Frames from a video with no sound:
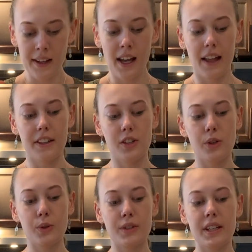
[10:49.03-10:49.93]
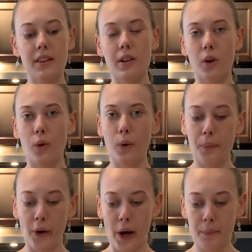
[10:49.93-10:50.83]
And then using the whole
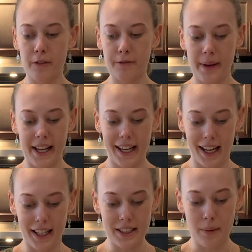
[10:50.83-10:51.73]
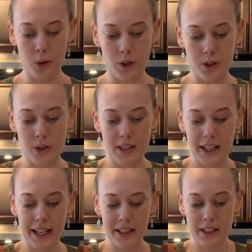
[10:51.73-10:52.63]
palm of my hand, I'm going to
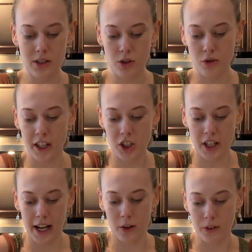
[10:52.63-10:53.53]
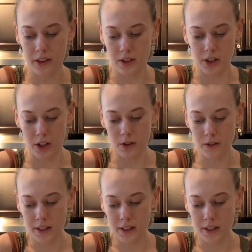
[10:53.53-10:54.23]
slightly stretch out the dough.